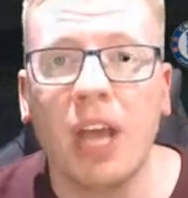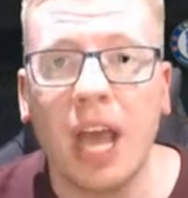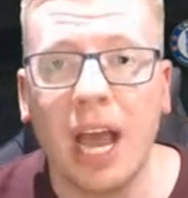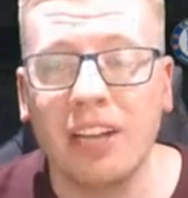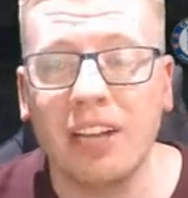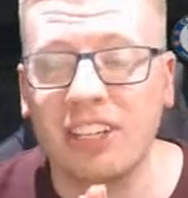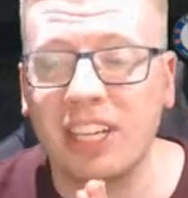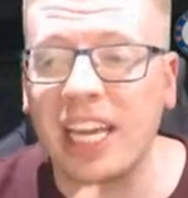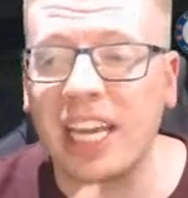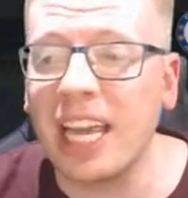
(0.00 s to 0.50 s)

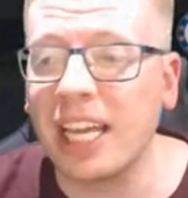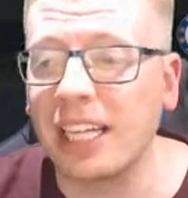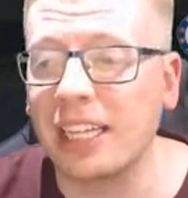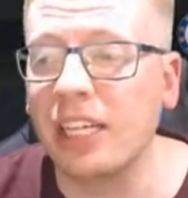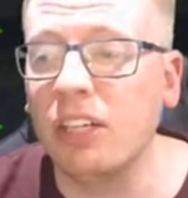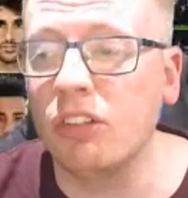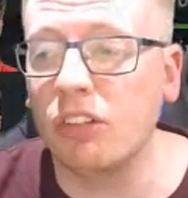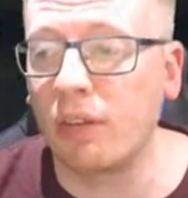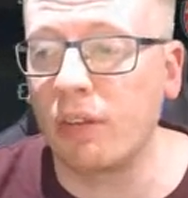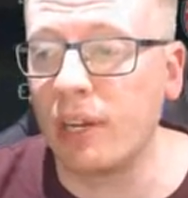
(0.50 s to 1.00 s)
And to kick
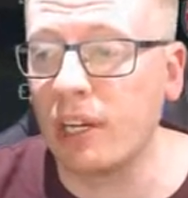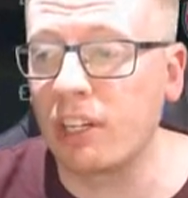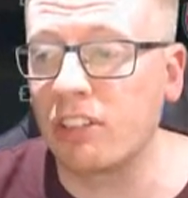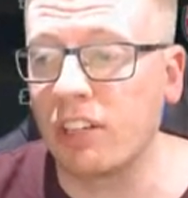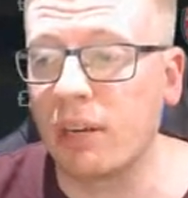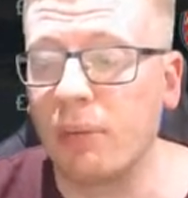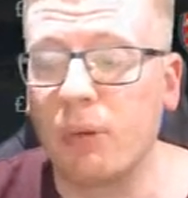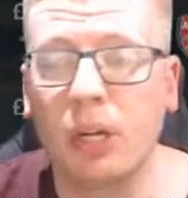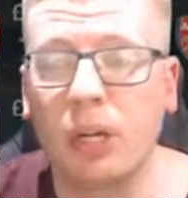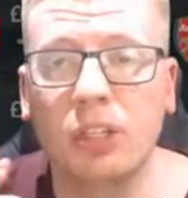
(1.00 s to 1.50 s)
things off, like I
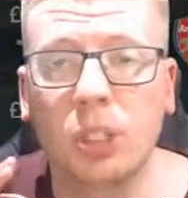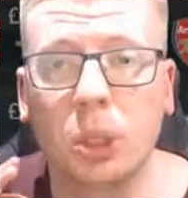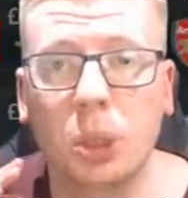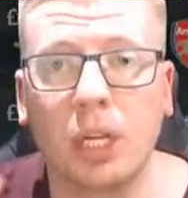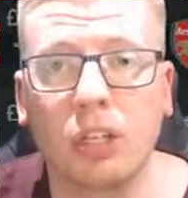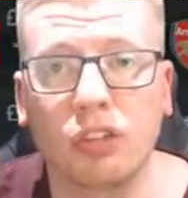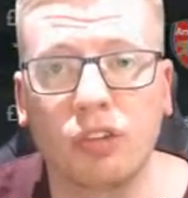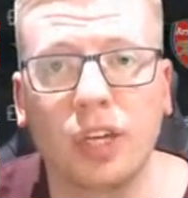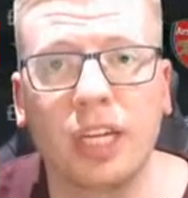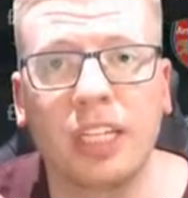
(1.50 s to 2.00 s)
said, we're on
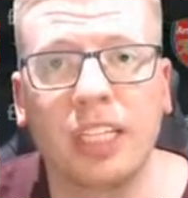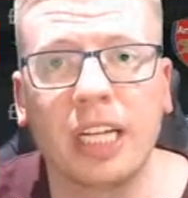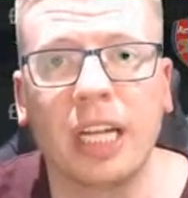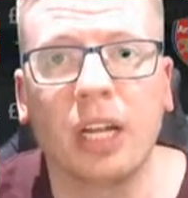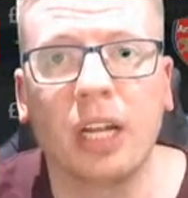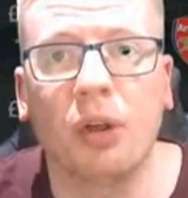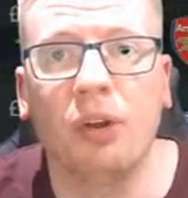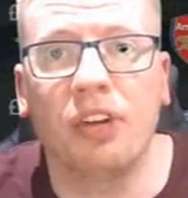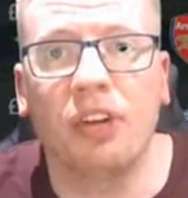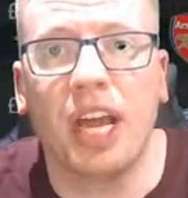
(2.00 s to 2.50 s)
transfer
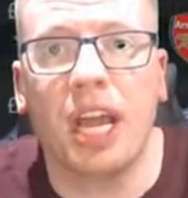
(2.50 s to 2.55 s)
deadline